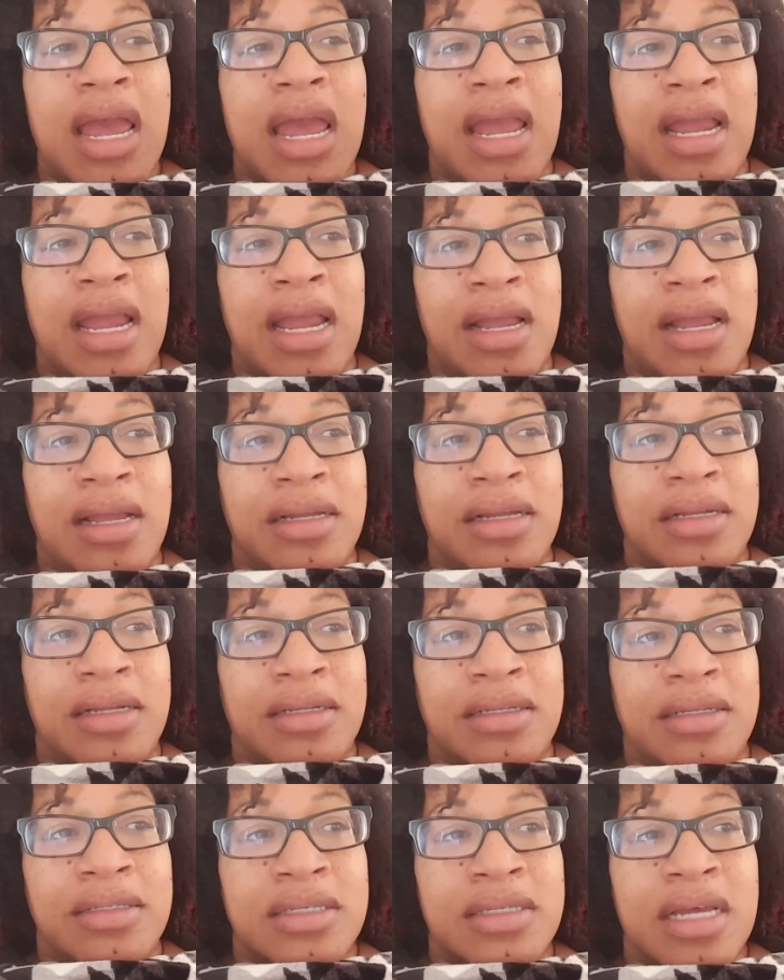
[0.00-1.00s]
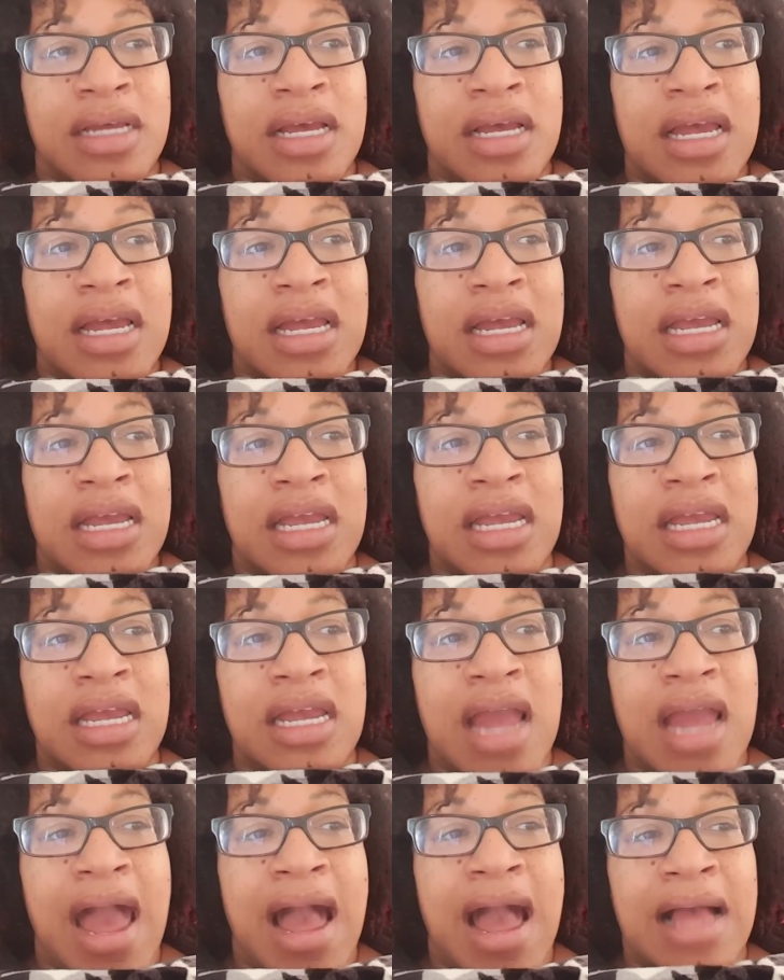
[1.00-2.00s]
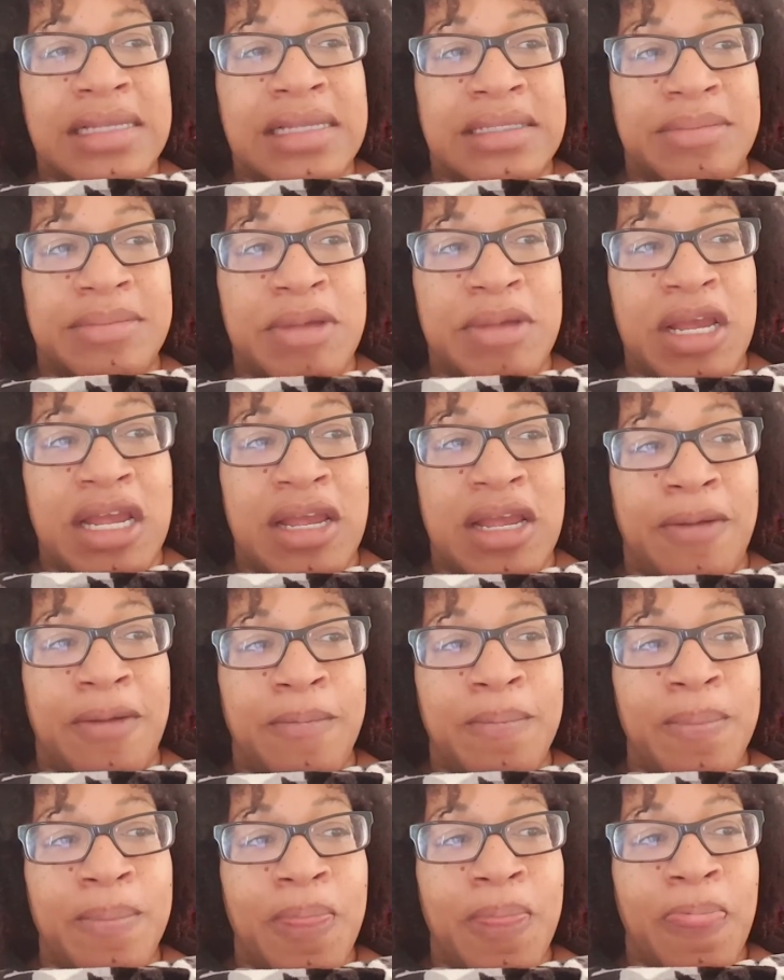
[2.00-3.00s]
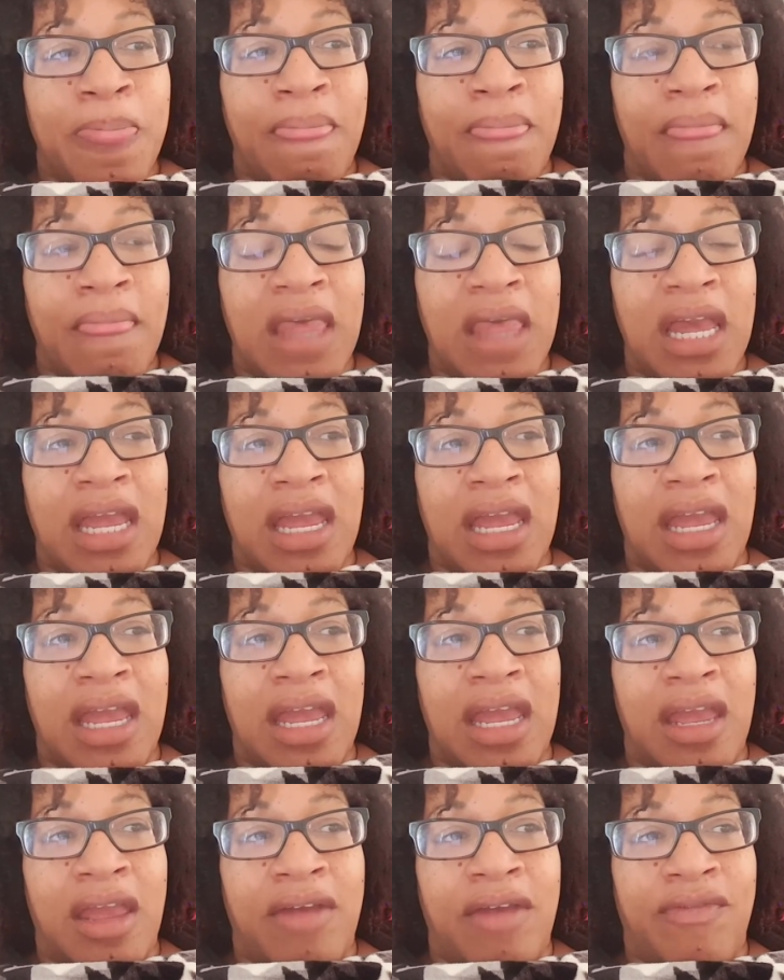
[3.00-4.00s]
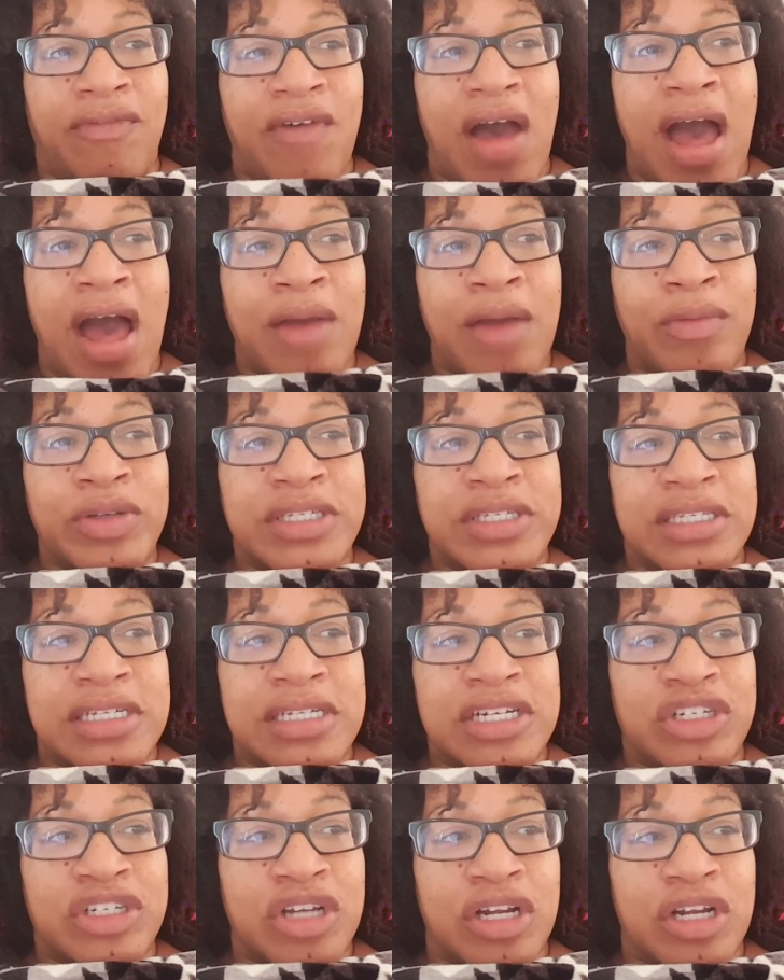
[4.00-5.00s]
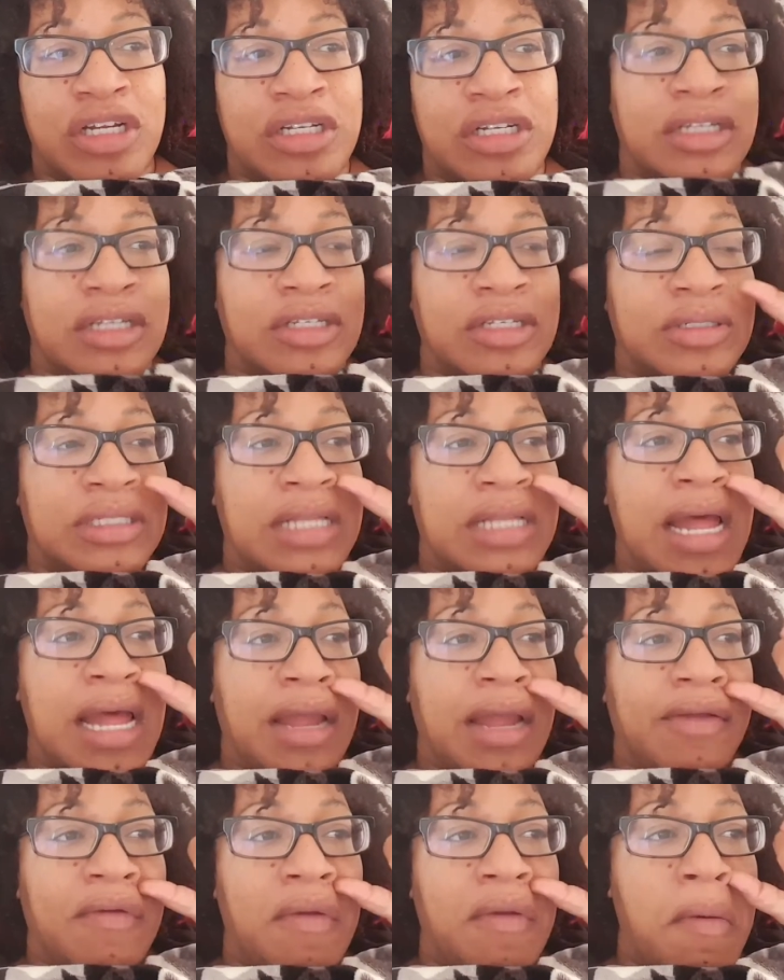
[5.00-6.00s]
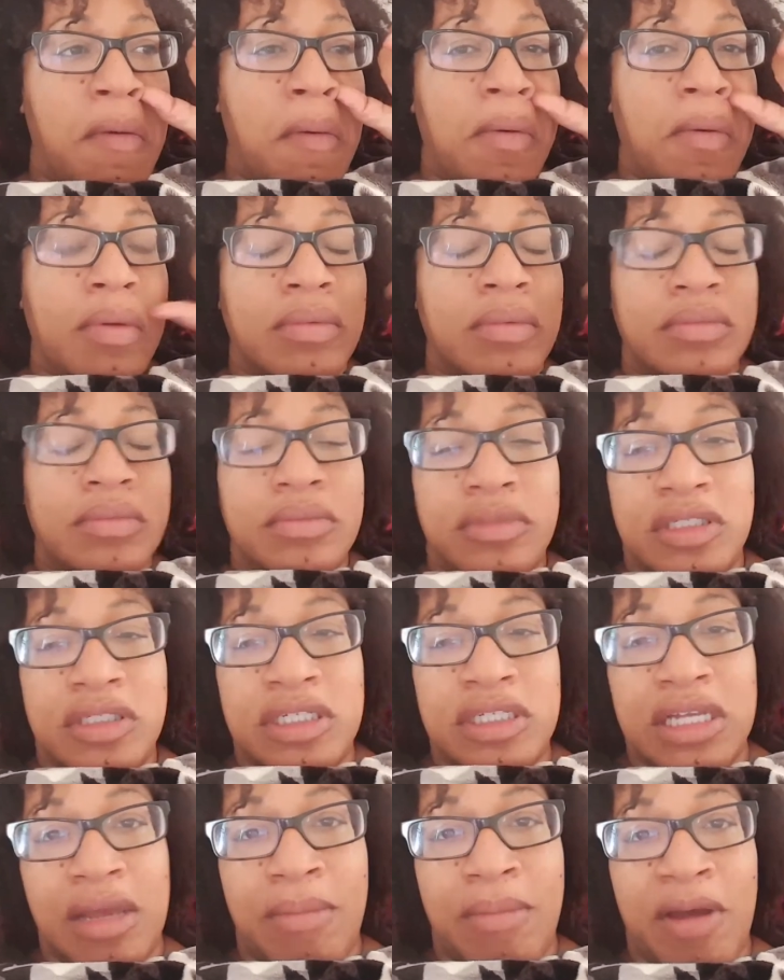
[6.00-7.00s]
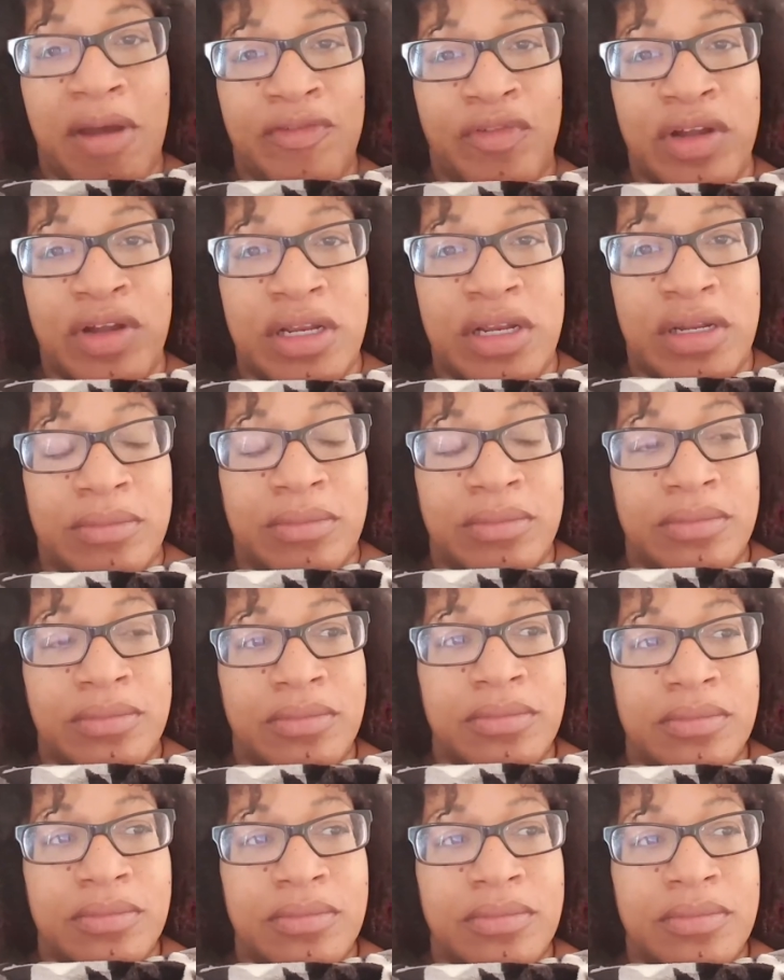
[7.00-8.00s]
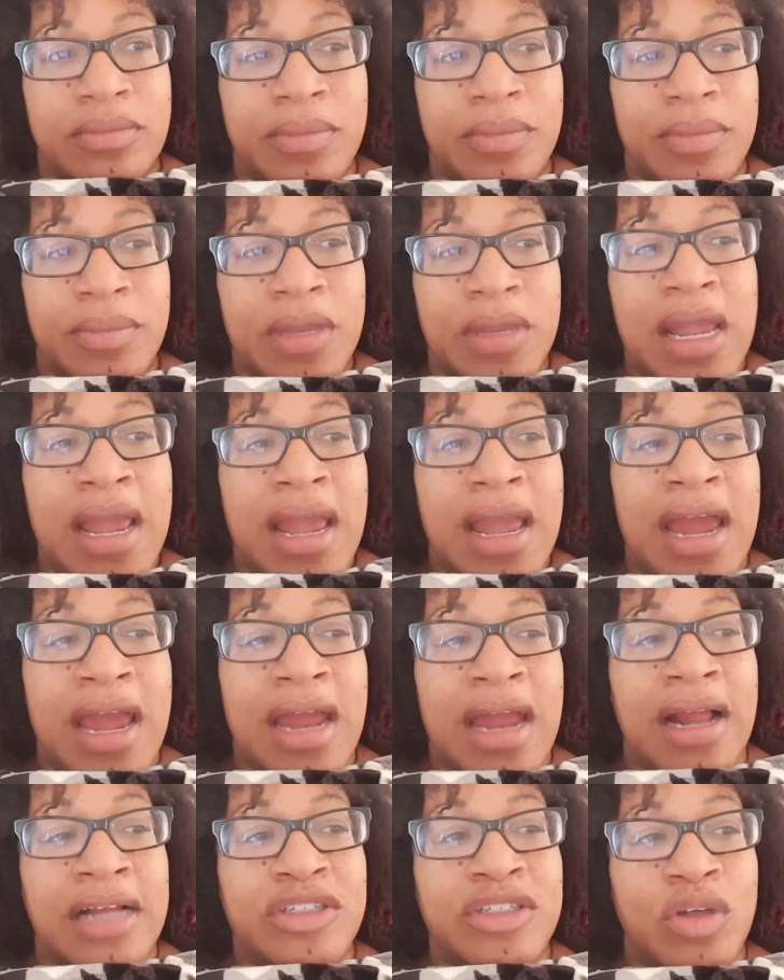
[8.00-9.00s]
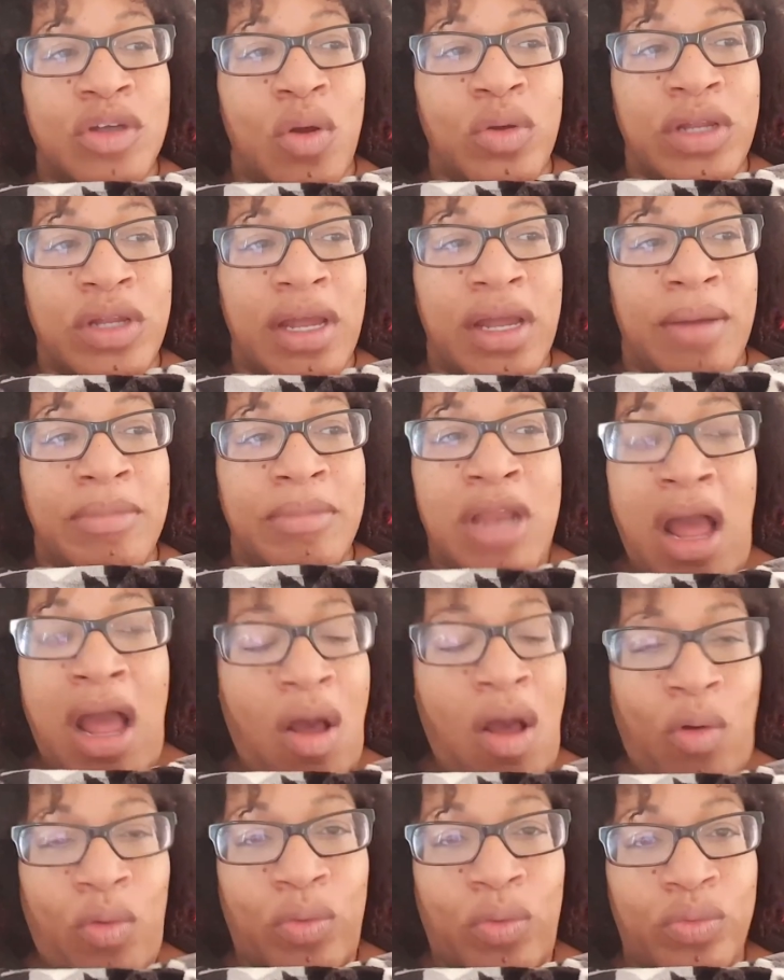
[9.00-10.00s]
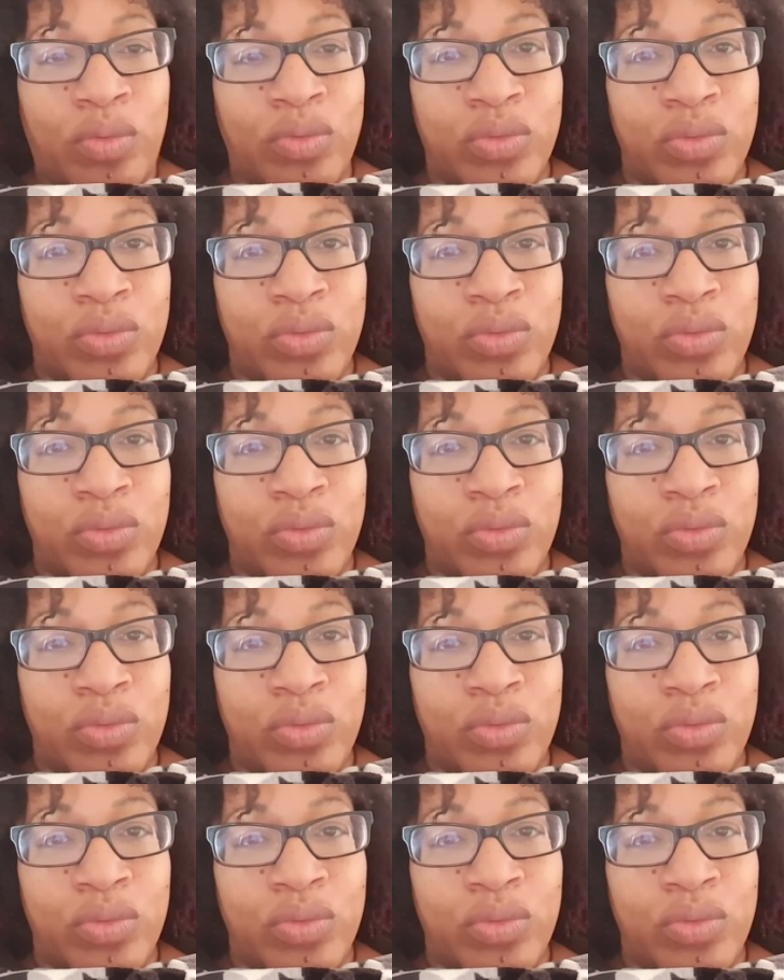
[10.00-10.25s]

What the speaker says: And he asked me if I would snitch on another slave to get my freedom. And I told him no.